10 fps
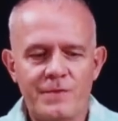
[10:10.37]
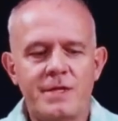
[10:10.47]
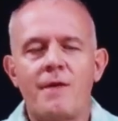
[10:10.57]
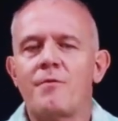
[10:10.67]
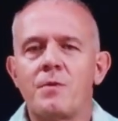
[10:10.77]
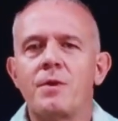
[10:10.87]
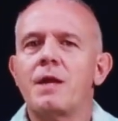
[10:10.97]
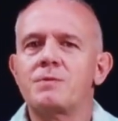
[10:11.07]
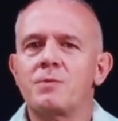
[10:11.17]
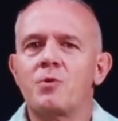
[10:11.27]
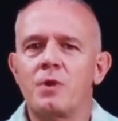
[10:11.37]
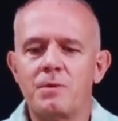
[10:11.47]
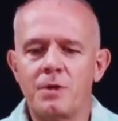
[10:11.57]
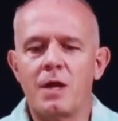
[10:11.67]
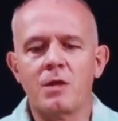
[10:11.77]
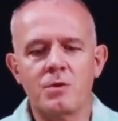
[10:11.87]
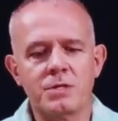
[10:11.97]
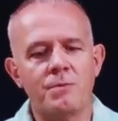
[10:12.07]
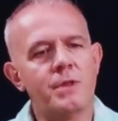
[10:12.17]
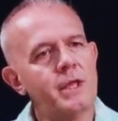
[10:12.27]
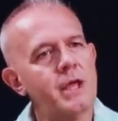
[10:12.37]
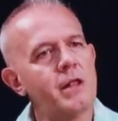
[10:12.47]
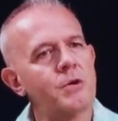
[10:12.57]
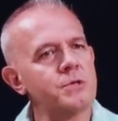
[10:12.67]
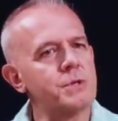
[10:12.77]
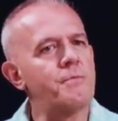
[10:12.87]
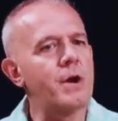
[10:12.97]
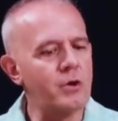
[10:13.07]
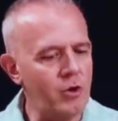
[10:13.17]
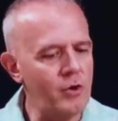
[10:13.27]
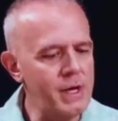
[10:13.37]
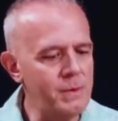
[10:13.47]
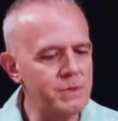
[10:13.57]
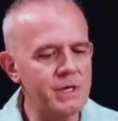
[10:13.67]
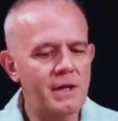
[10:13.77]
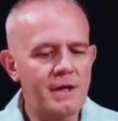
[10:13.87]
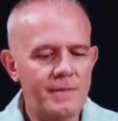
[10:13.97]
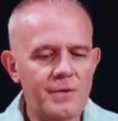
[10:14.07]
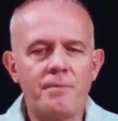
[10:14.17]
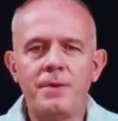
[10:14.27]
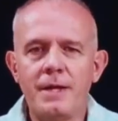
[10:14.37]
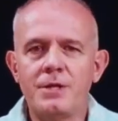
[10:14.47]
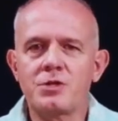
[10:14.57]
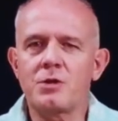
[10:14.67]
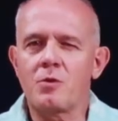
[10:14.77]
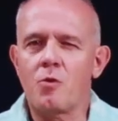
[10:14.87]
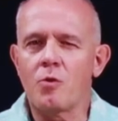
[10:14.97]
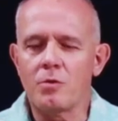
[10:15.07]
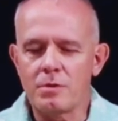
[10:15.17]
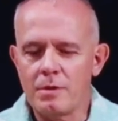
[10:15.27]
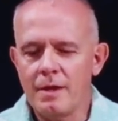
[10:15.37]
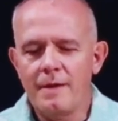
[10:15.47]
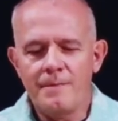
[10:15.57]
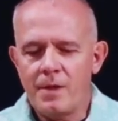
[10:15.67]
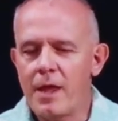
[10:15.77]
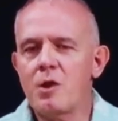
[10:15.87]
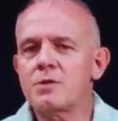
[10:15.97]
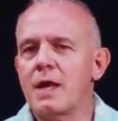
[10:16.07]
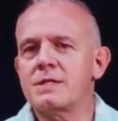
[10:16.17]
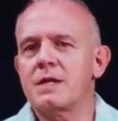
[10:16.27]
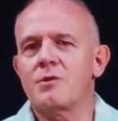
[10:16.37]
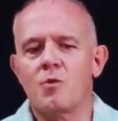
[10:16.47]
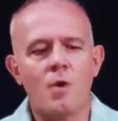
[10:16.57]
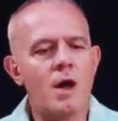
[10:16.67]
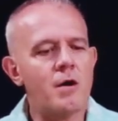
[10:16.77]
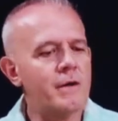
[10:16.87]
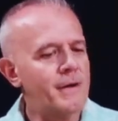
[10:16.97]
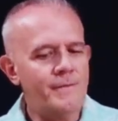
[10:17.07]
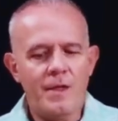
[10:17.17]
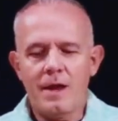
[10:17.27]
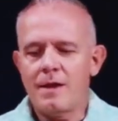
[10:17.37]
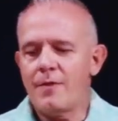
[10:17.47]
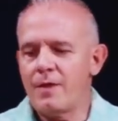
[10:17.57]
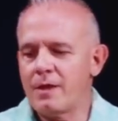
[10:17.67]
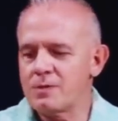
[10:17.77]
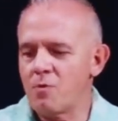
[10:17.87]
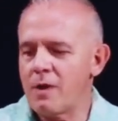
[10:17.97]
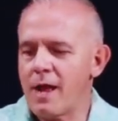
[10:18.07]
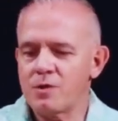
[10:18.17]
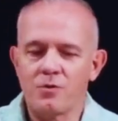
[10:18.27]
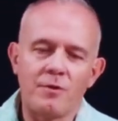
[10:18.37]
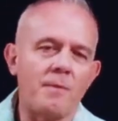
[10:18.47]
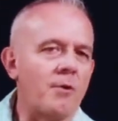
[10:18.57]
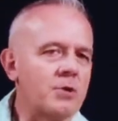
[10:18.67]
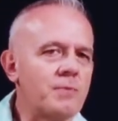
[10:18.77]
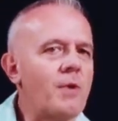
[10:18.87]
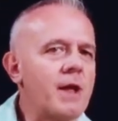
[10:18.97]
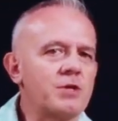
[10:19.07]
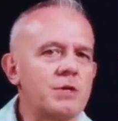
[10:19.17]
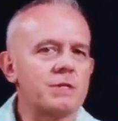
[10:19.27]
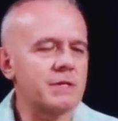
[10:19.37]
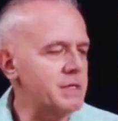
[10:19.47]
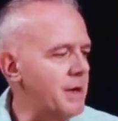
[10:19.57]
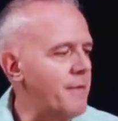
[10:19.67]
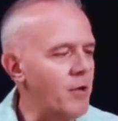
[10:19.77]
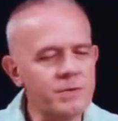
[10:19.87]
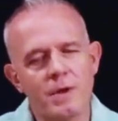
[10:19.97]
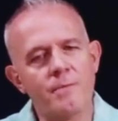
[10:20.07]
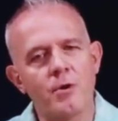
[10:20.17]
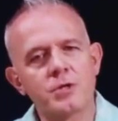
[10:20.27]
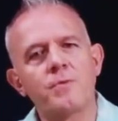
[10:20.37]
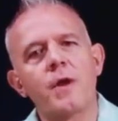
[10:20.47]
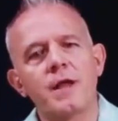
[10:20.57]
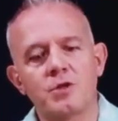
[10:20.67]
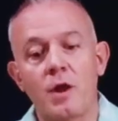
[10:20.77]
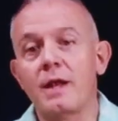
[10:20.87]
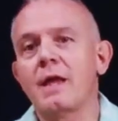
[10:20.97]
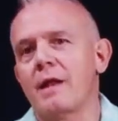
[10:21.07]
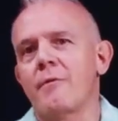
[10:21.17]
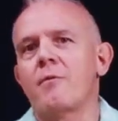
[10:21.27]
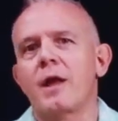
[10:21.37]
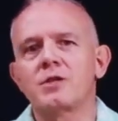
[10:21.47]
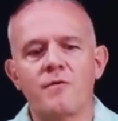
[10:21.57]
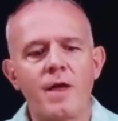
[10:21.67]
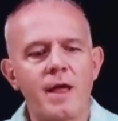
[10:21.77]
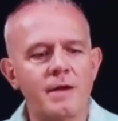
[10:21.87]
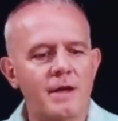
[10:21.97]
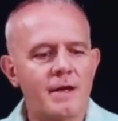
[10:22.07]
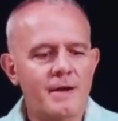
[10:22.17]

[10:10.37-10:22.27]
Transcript: Definitely pick up some cream colors, some of the yellows, the buttercreams, the peach, the coral. It all ties together well. And nothing is more natural than the birch branches. So I've always been a birch branch or any kind of a branch fan.